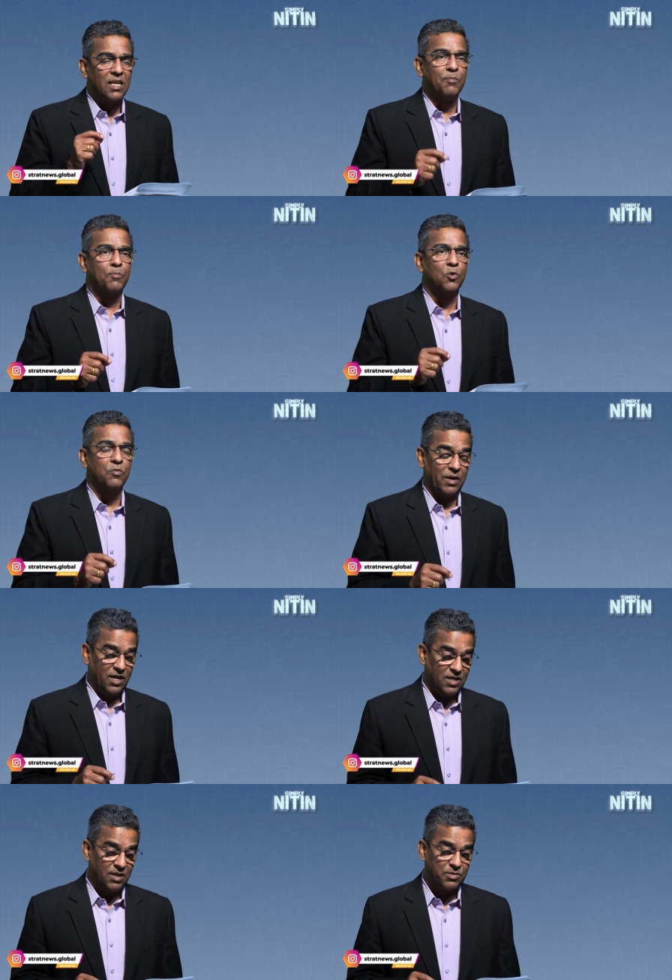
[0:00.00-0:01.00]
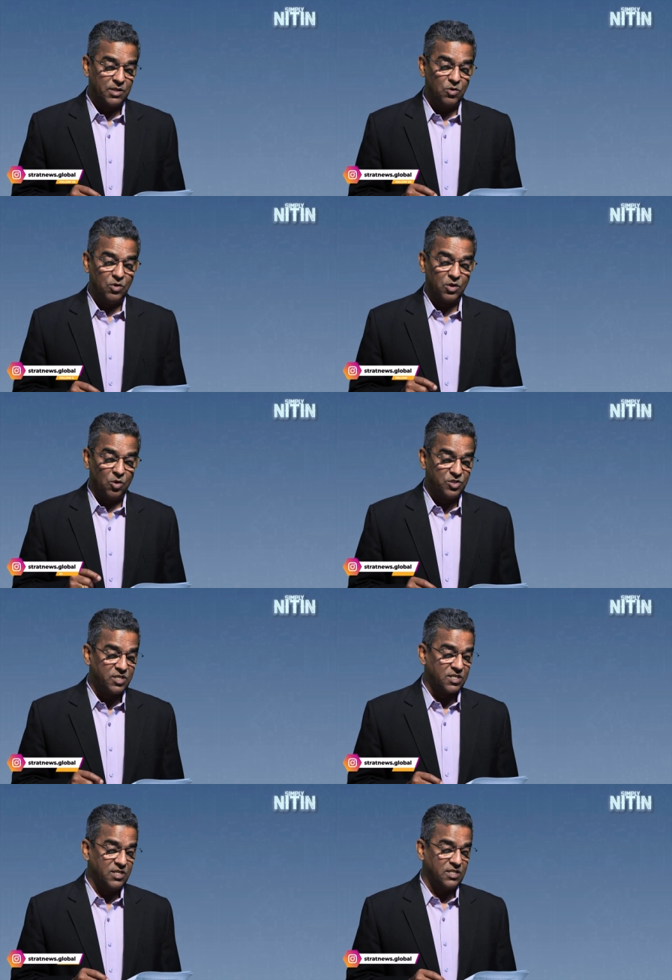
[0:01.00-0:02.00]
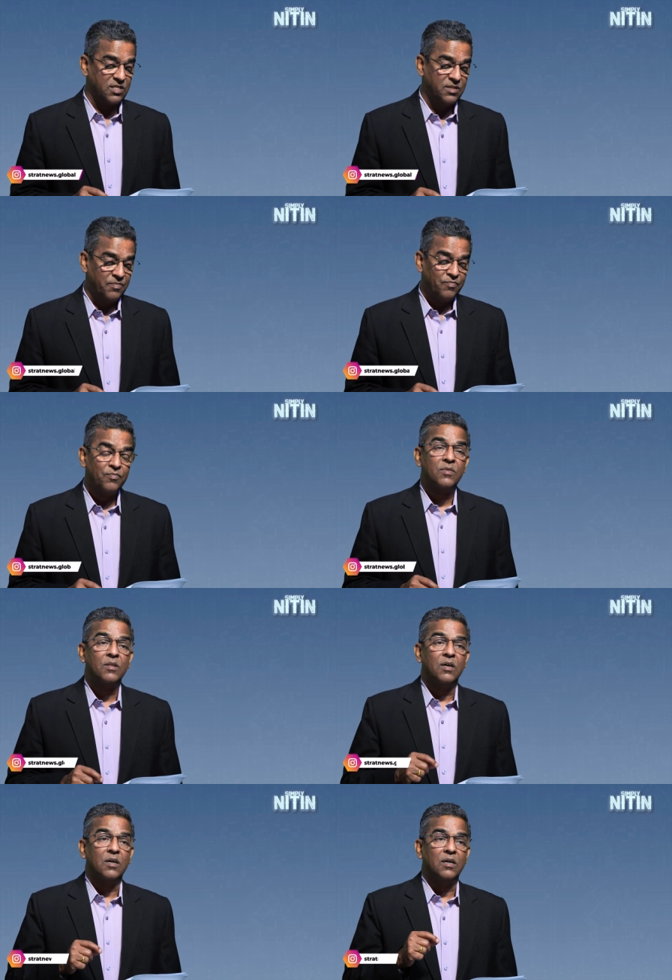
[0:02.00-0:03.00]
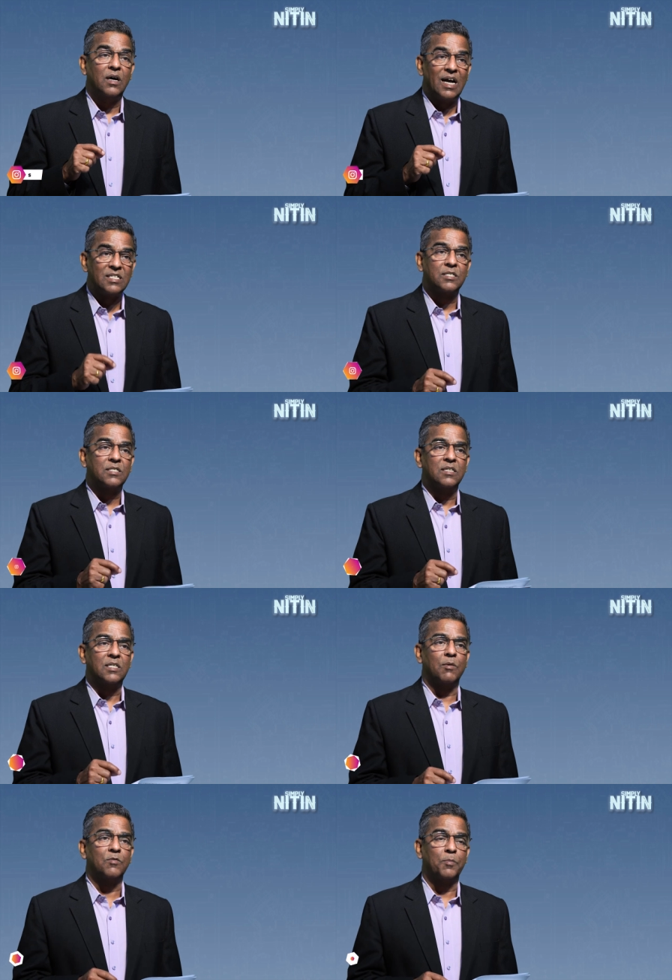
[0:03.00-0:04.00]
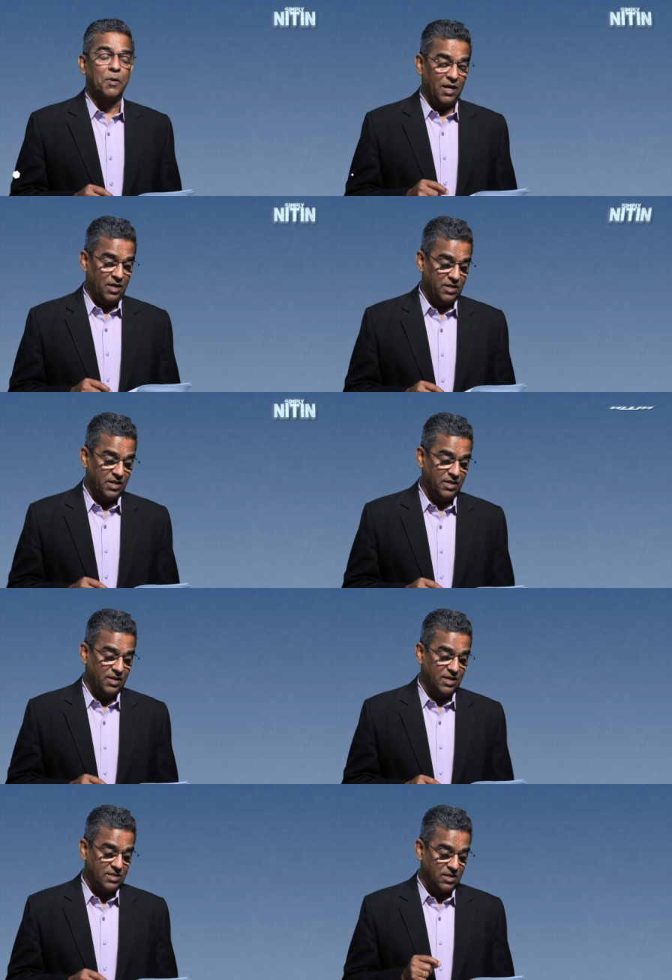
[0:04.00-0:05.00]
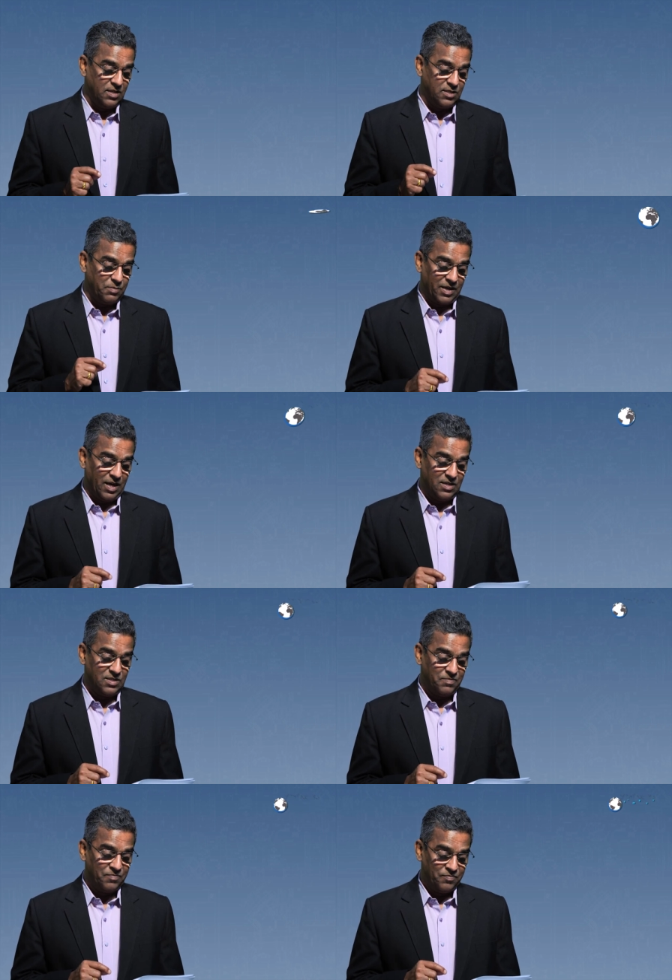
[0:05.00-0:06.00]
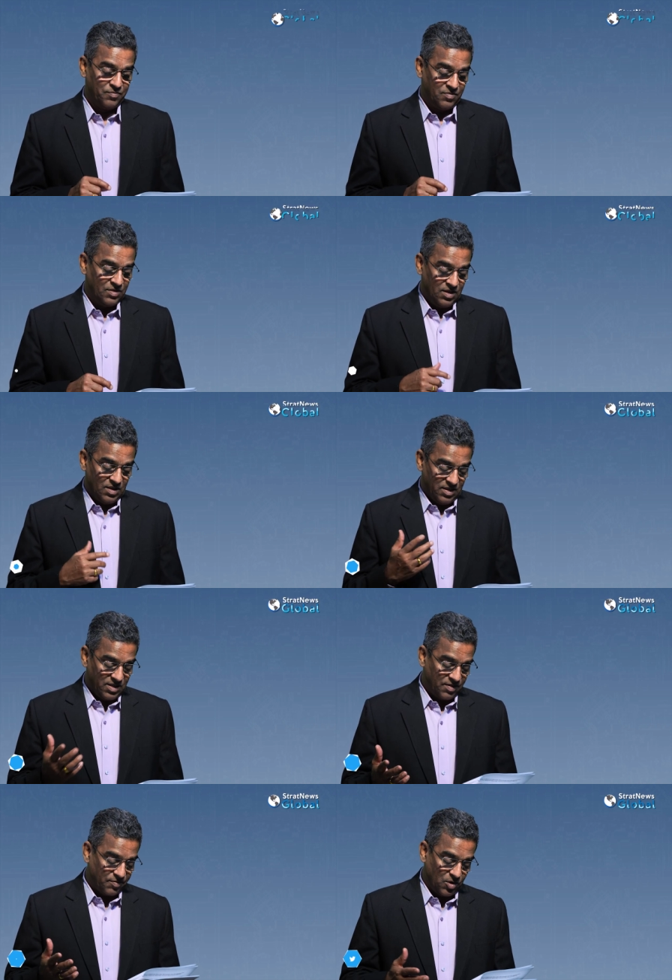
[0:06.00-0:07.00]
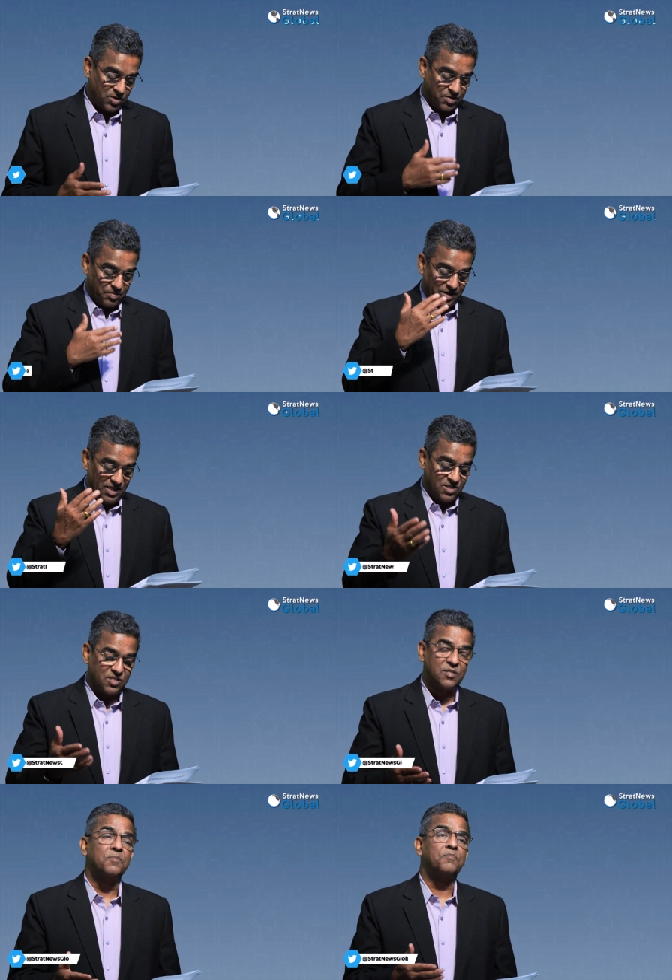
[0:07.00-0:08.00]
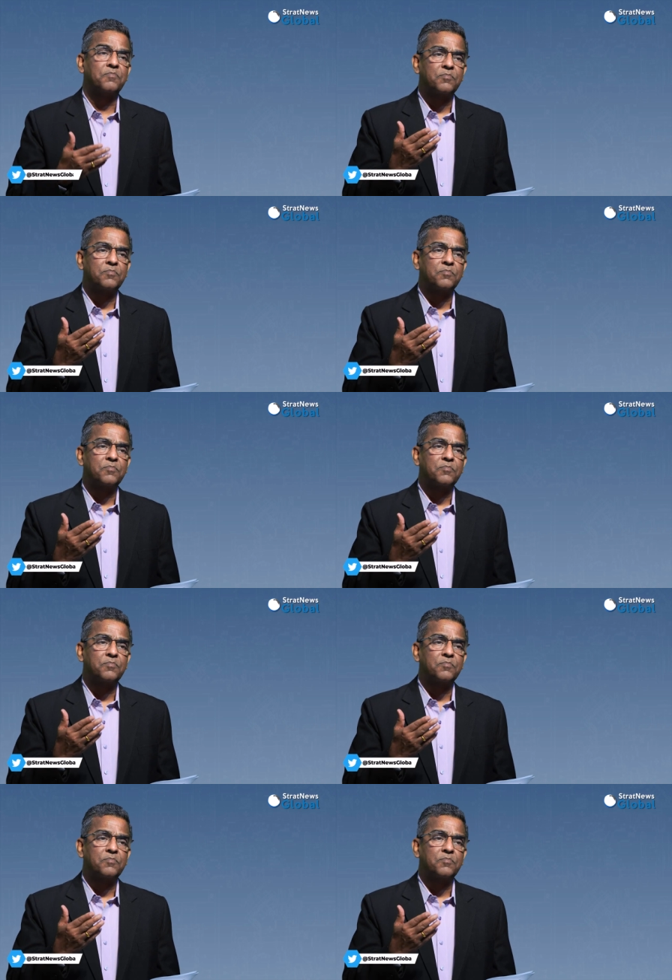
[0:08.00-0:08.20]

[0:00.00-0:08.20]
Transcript: and improve maritime security consciousness uh, as some of the priority areas under this mechanism. This, of course, means